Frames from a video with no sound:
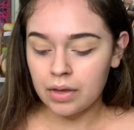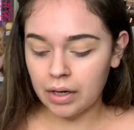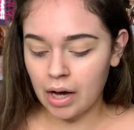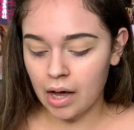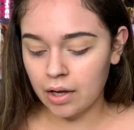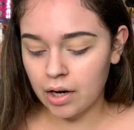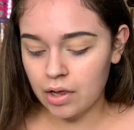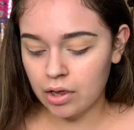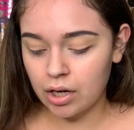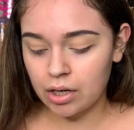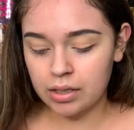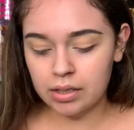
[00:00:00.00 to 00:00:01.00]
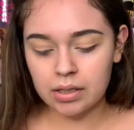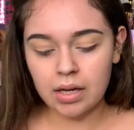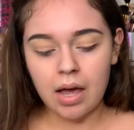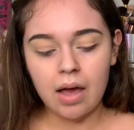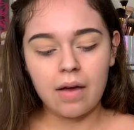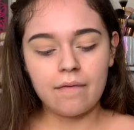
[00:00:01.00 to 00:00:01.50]
color looks
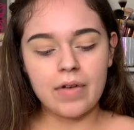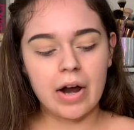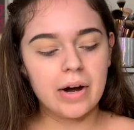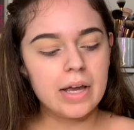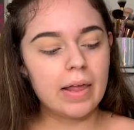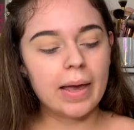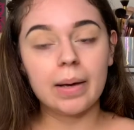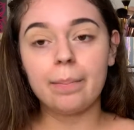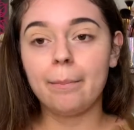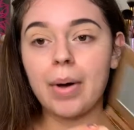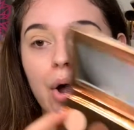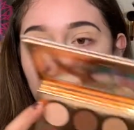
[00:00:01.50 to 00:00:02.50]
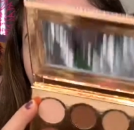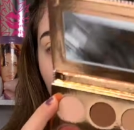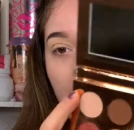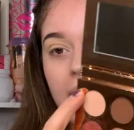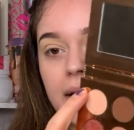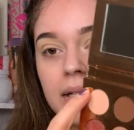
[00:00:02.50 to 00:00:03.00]
very like bone
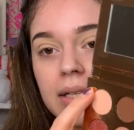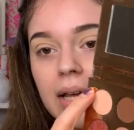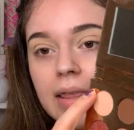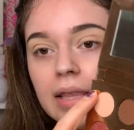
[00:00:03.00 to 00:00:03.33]
white in the